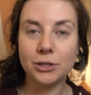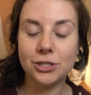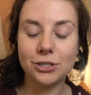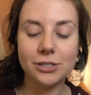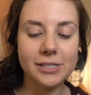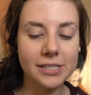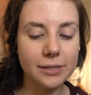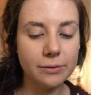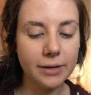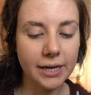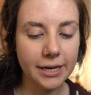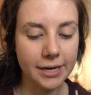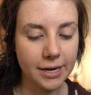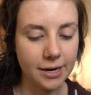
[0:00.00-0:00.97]
which you'll see
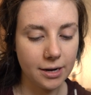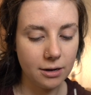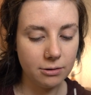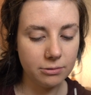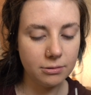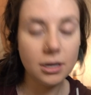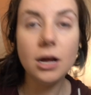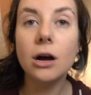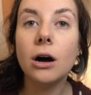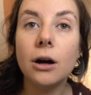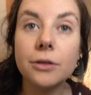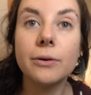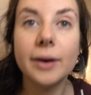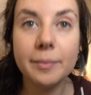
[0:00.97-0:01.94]
right now.
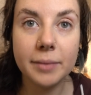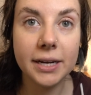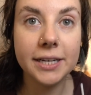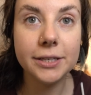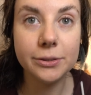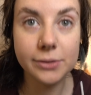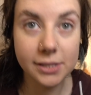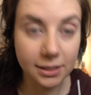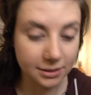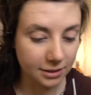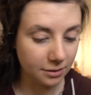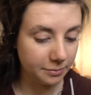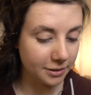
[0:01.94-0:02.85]
Although I might use a little